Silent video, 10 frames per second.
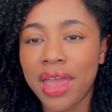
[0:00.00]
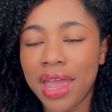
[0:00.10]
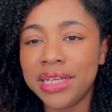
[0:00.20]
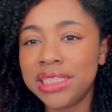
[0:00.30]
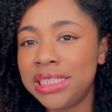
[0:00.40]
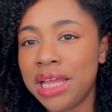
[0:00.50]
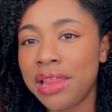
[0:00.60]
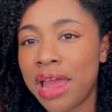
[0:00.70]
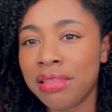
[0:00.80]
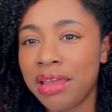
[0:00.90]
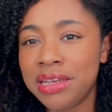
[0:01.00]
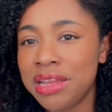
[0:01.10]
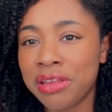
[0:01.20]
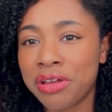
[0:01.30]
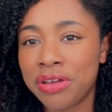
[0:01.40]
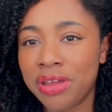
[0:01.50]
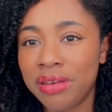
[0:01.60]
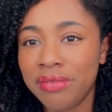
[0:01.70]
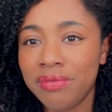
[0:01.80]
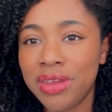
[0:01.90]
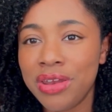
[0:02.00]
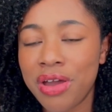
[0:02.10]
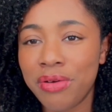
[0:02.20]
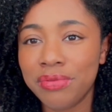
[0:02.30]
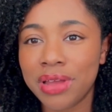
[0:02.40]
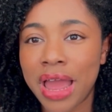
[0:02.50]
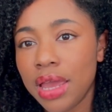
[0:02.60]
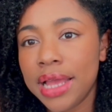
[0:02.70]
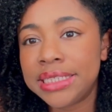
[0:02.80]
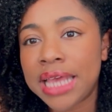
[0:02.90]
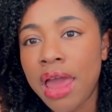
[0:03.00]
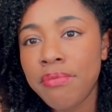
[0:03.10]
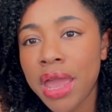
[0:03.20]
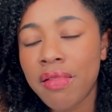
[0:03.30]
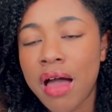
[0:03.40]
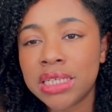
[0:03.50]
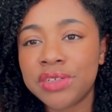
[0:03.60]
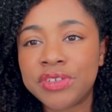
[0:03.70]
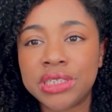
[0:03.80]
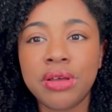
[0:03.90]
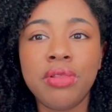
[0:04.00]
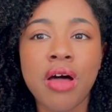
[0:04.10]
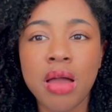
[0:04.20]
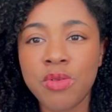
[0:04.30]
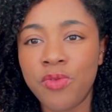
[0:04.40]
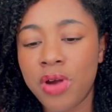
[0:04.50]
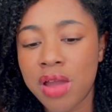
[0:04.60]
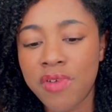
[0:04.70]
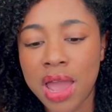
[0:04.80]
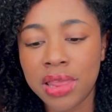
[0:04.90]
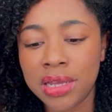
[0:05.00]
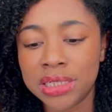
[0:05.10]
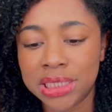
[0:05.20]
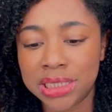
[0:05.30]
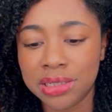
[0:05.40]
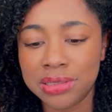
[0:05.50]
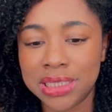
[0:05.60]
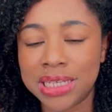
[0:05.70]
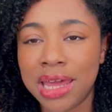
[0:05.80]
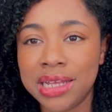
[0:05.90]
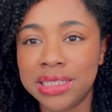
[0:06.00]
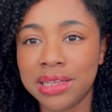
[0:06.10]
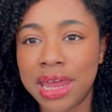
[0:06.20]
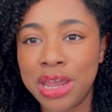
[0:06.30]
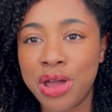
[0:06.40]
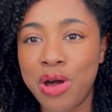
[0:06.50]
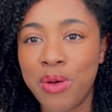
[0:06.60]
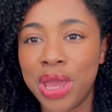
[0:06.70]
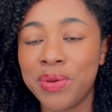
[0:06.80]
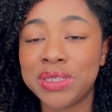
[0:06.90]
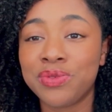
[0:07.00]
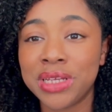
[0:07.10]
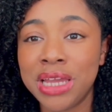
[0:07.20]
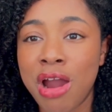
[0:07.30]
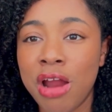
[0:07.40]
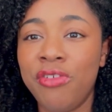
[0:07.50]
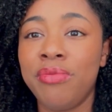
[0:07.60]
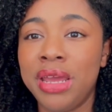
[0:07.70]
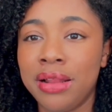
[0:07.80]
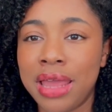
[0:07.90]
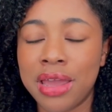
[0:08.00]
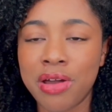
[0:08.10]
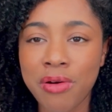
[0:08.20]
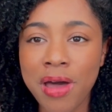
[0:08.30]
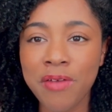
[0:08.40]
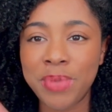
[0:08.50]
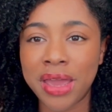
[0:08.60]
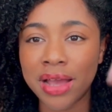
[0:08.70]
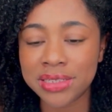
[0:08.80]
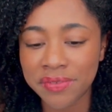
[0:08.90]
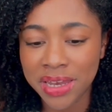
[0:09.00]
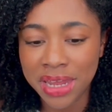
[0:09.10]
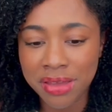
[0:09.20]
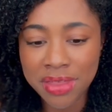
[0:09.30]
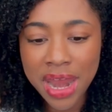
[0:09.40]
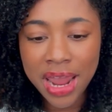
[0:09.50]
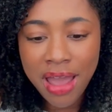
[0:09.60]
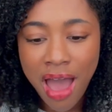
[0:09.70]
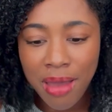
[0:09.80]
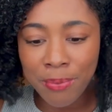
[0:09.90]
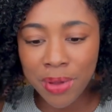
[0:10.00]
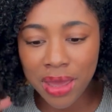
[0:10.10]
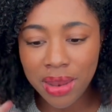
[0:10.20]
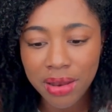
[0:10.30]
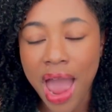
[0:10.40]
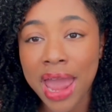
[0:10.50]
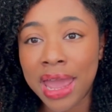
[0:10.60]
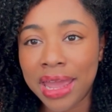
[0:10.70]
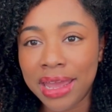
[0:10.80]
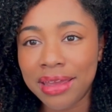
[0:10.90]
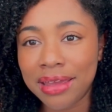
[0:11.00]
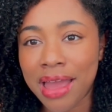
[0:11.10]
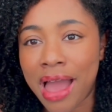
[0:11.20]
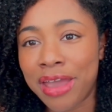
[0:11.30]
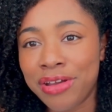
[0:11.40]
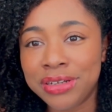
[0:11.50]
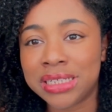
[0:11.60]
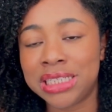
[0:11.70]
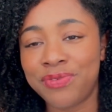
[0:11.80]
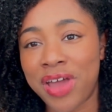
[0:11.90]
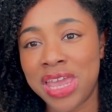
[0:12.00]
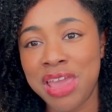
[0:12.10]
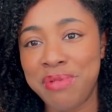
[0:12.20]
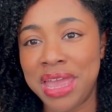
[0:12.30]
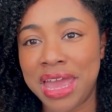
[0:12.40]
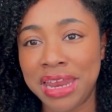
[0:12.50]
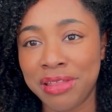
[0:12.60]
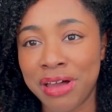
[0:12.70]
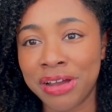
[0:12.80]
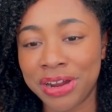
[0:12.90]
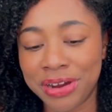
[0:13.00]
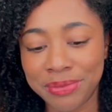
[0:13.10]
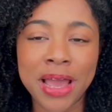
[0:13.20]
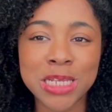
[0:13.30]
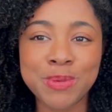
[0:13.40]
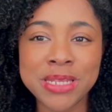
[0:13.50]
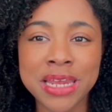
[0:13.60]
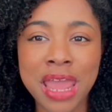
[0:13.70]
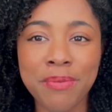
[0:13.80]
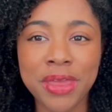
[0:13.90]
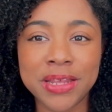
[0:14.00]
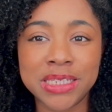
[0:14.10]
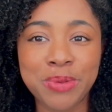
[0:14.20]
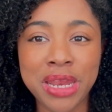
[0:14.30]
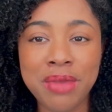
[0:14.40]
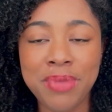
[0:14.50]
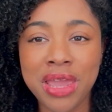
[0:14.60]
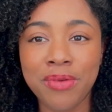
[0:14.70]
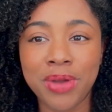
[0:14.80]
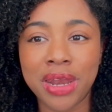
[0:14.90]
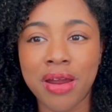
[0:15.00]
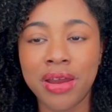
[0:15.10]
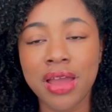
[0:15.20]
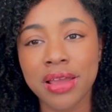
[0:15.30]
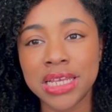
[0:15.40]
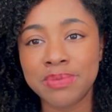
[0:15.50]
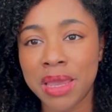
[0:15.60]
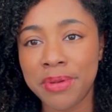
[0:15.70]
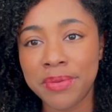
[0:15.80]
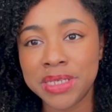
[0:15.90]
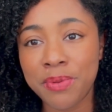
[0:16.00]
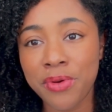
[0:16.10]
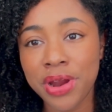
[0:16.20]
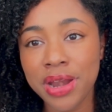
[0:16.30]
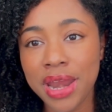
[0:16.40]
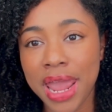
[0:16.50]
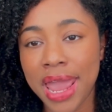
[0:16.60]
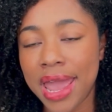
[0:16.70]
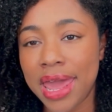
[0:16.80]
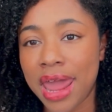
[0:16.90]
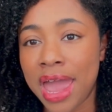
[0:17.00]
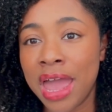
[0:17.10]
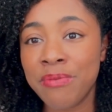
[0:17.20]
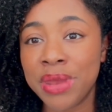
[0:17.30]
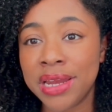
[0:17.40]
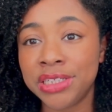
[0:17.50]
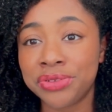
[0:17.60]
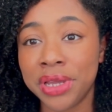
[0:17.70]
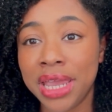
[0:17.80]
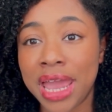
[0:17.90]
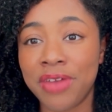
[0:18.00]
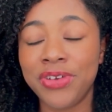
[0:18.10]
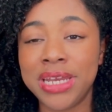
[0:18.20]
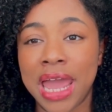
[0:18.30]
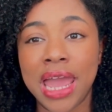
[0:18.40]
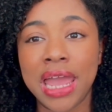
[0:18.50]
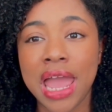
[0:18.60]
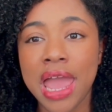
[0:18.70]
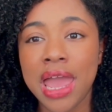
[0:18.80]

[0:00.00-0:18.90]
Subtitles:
It didn't look good. You know, it sat in my closet for so long before I finally just decided to let it go. It was really hard for me to let go of because of the deal that I got, but I couldn't justify keeping it any longer. My husband did get me the Speedy B when our youngest baby was born, and I have been enjoying it every day.